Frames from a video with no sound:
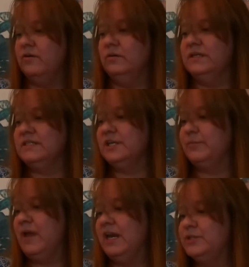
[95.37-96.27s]
holistic
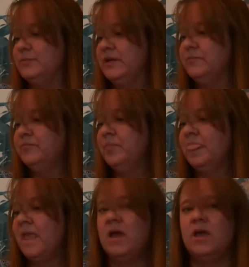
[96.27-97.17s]
management.
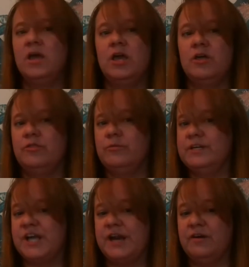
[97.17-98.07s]
The
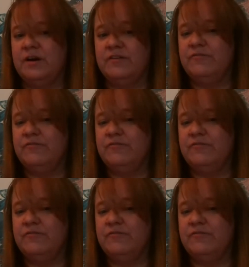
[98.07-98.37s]
regenerative